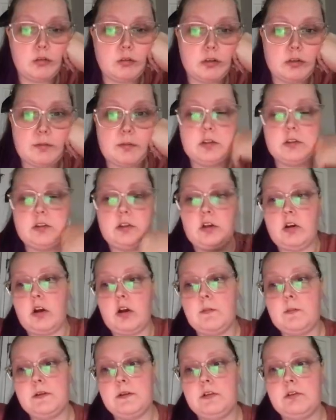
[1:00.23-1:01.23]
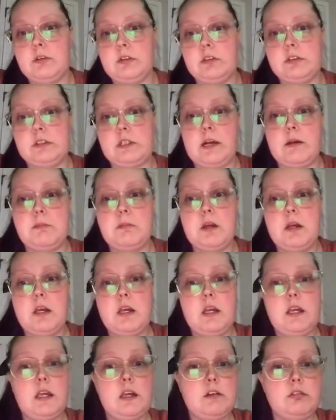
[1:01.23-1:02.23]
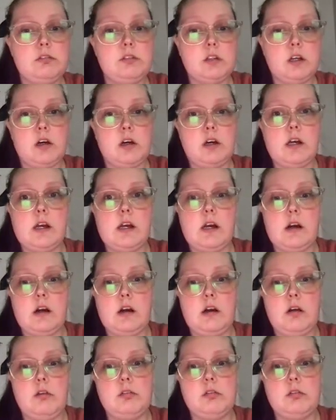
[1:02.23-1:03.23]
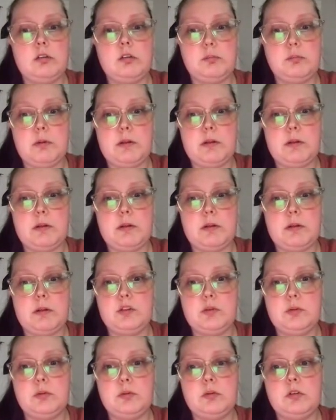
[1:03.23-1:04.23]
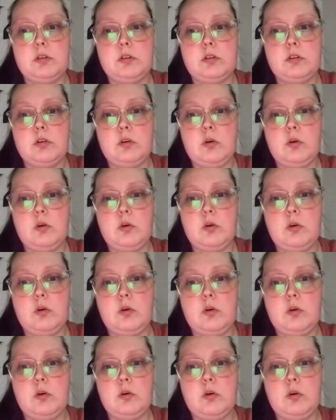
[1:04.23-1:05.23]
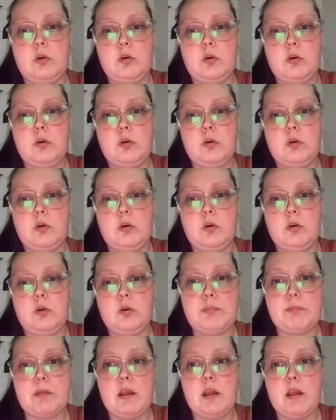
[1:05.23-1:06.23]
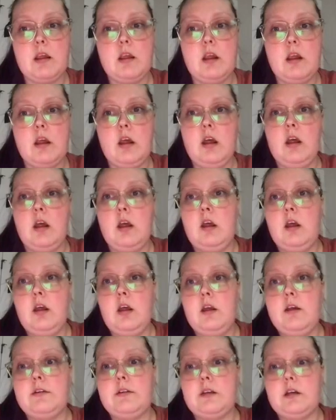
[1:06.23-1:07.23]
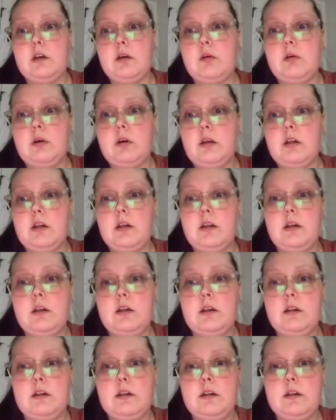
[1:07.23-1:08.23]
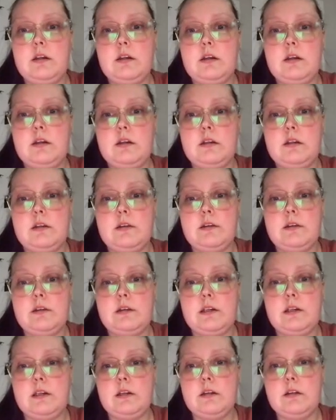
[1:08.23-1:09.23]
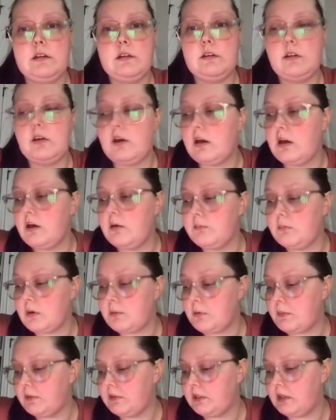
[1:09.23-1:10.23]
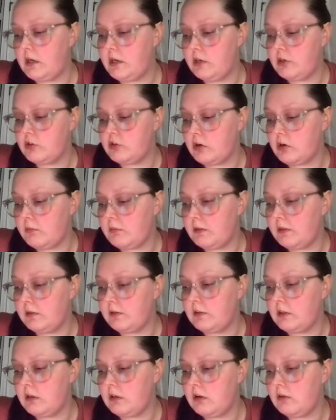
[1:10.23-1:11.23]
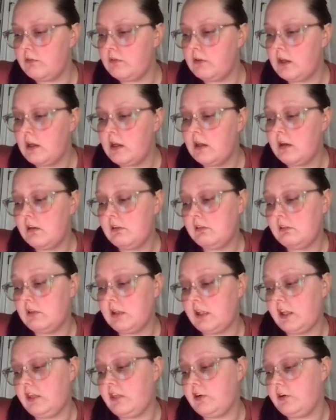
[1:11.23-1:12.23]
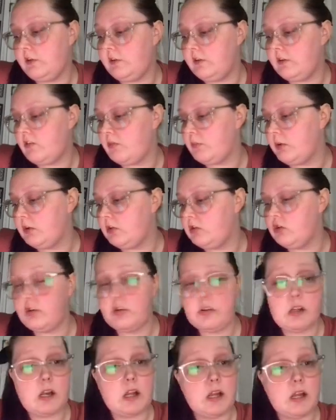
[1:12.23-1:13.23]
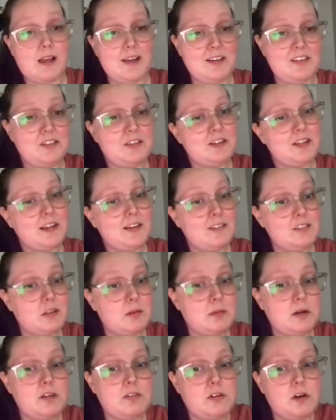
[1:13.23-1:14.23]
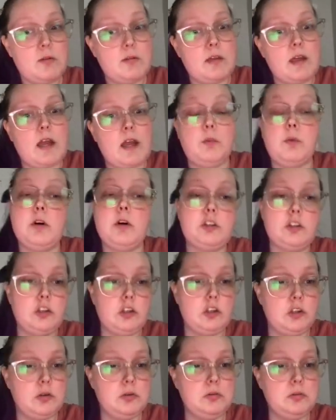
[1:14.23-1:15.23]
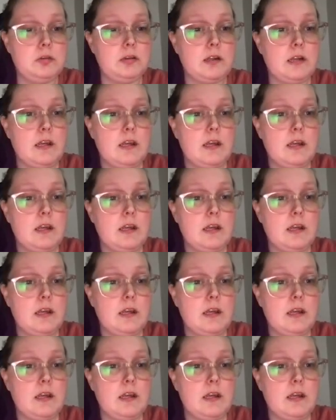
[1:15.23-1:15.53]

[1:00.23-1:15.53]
respond to your comments in real time. If not, I'll message you or comment back, okay? So, let's see. I'm about to airdrop myself like 37 pictures that I have saved on my phone that I want to use